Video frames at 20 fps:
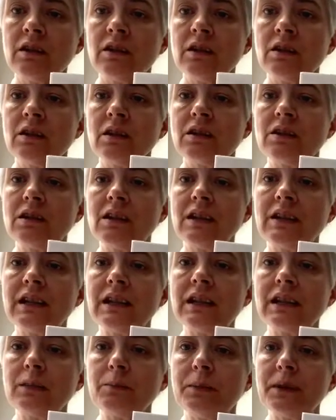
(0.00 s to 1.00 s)
that it's a
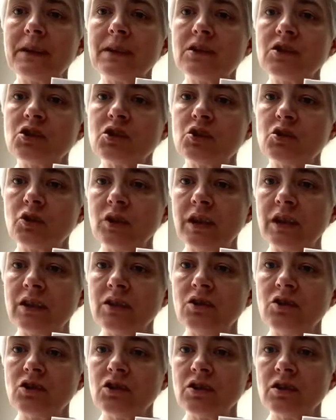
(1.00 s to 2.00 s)
little bit
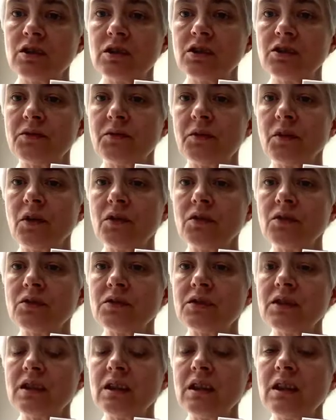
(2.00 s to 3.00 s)
strange as far as
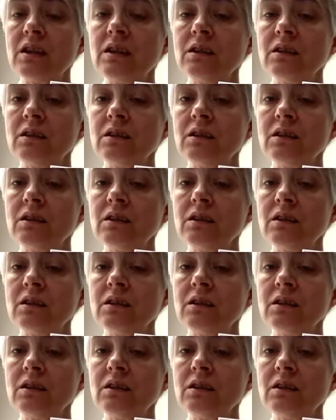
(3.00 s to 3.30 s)
the